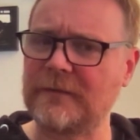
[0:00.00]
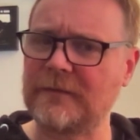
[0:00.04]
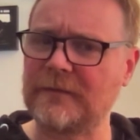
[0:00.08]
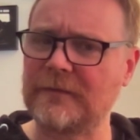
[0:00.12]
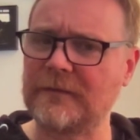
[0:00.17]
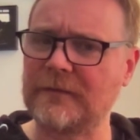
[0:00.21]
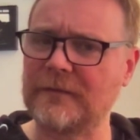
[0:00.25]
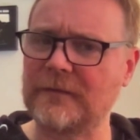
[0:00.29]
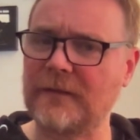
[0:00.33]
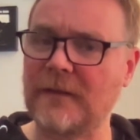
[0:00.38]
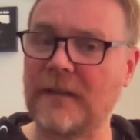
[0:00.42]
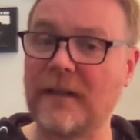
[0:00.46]

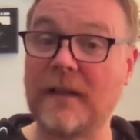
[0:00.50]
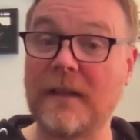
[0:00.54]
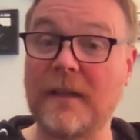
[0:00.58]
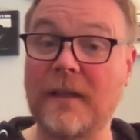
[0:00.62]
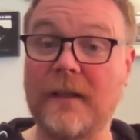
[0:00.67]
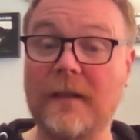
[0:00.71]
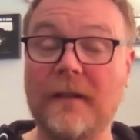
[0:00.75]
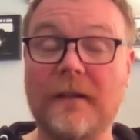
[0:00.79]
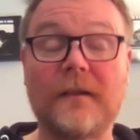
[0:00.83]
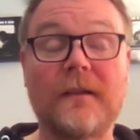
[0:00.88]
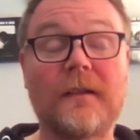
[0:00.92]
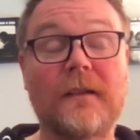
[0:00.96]
You can't have a
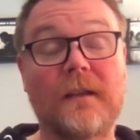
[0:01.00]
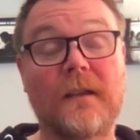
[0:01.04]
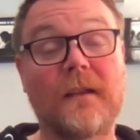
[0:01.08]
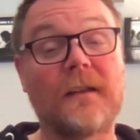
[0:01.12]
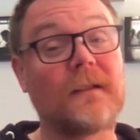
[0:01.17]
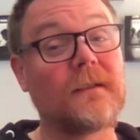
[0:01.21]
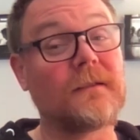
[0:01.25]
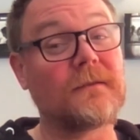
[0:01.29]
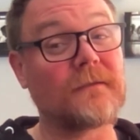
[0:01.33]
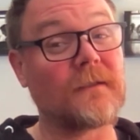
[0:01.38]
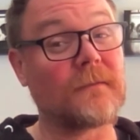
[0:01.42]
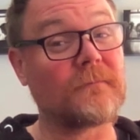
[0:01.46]
great
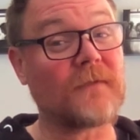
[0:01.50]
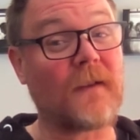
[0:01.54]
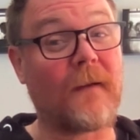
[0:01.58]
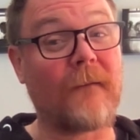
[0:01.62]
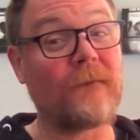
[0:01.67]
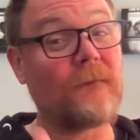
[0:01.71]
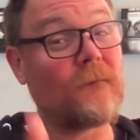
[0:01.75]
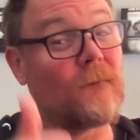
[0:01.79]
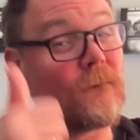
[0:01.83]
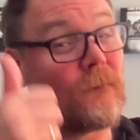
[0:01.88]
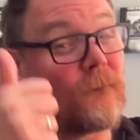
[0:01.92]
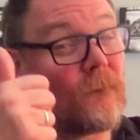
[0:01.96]
big cast.